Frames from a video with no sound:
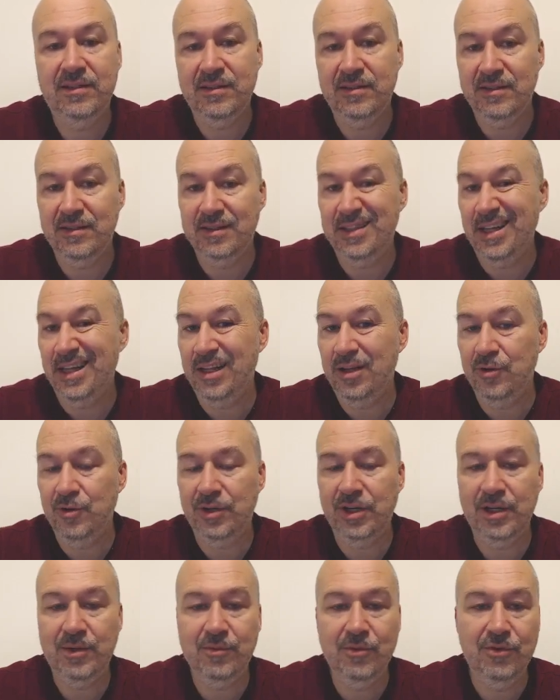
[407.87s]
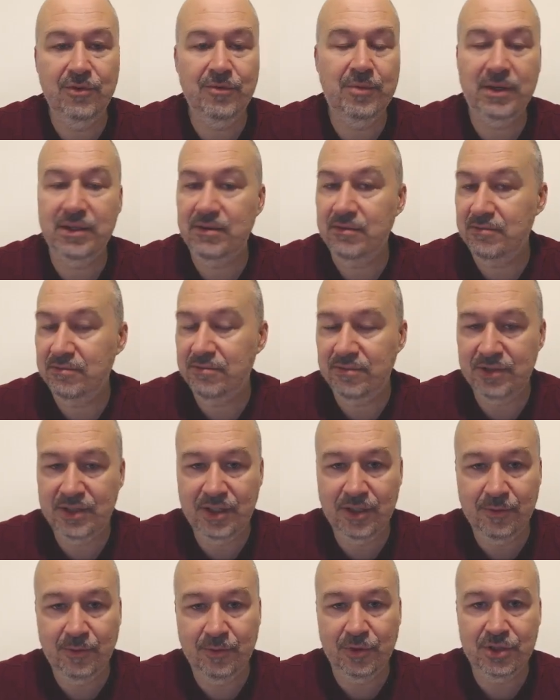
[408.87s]
dull looking move, but
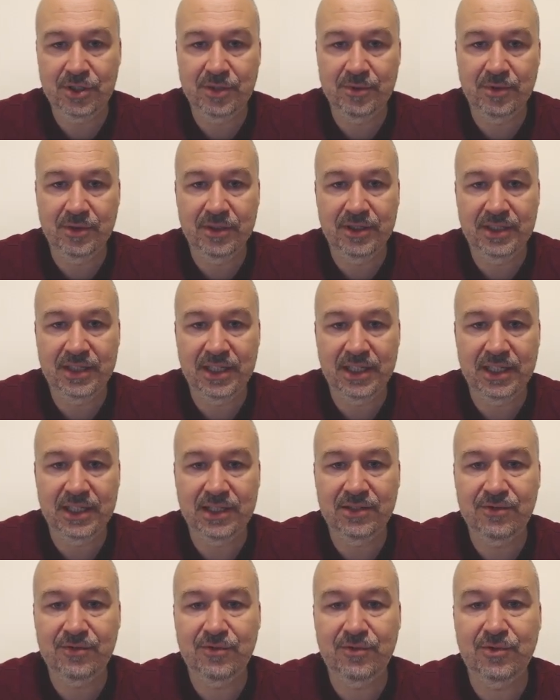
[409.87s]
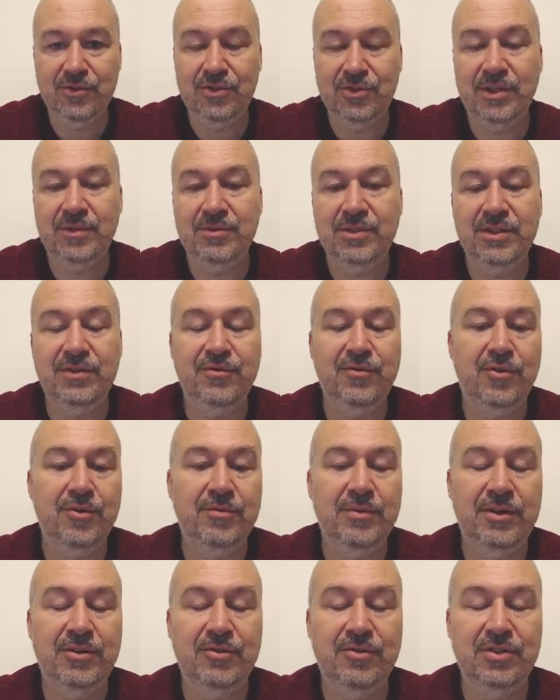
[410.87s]
still possible, intending for some c4
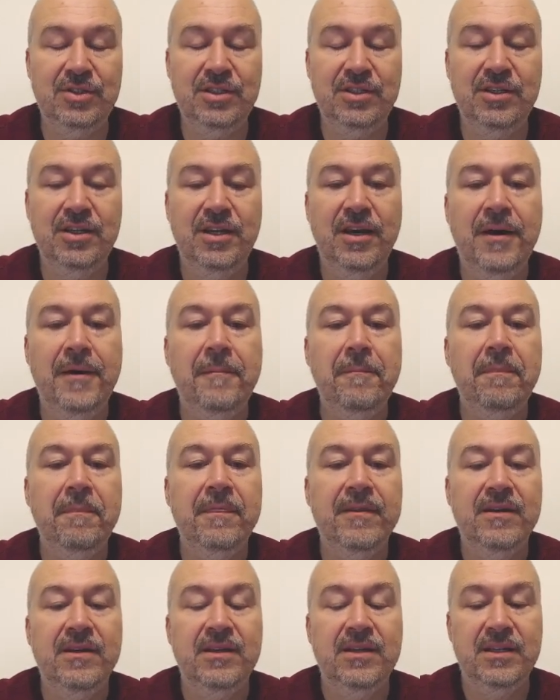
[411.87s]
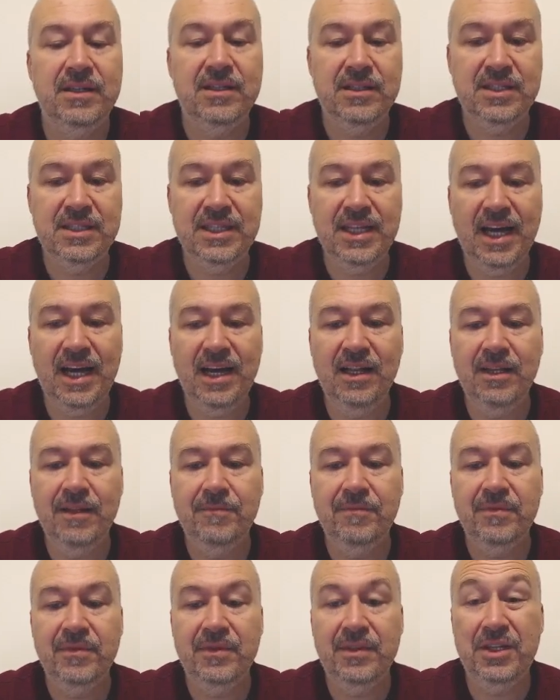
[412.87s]
Marozzi
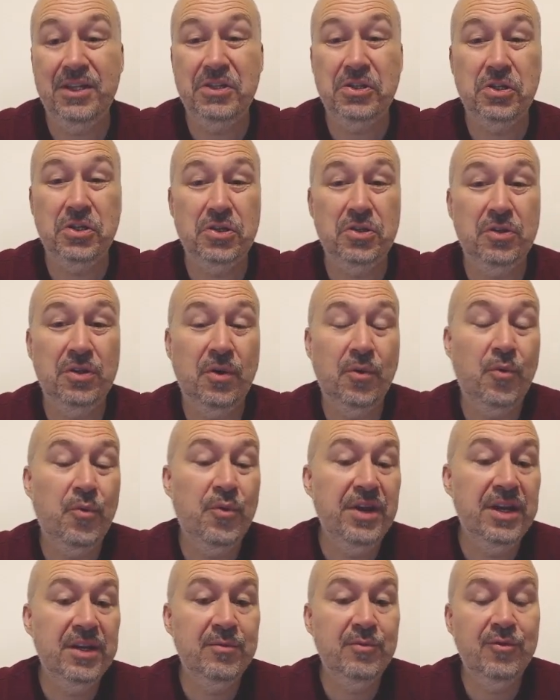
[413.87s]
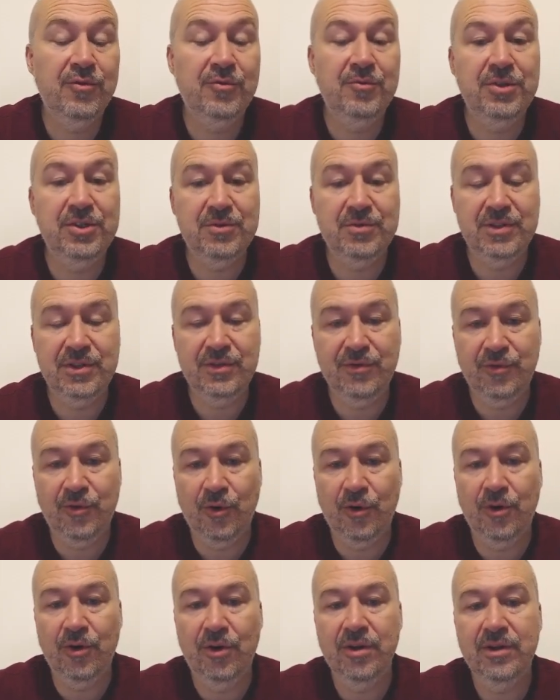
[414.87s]
style. There is also the weird move bishop
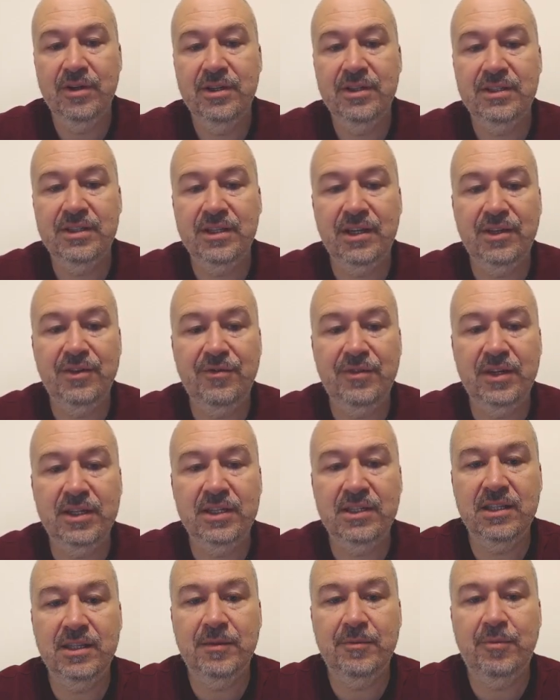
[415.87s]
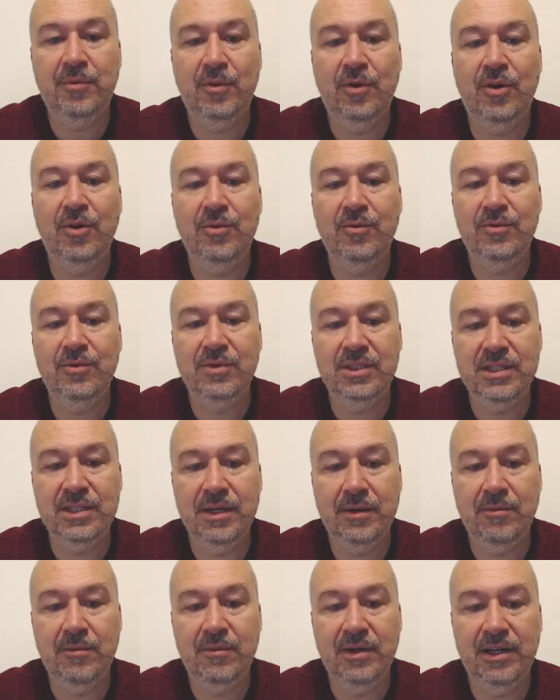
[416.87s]
c4, sacrificing the pawn with
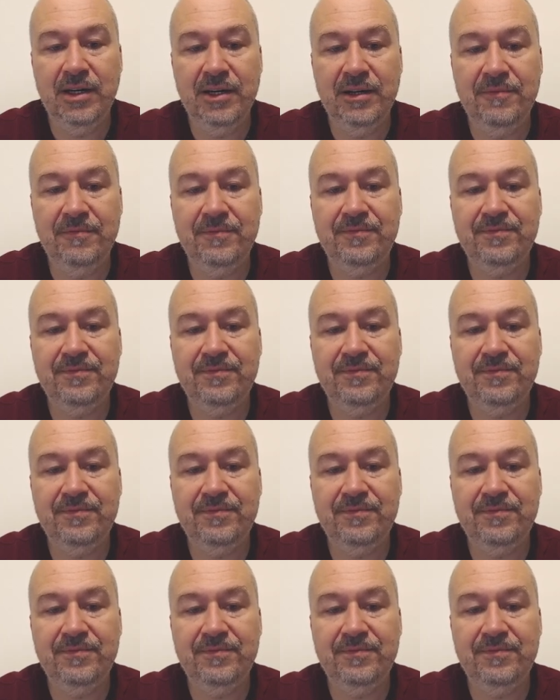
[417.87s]
some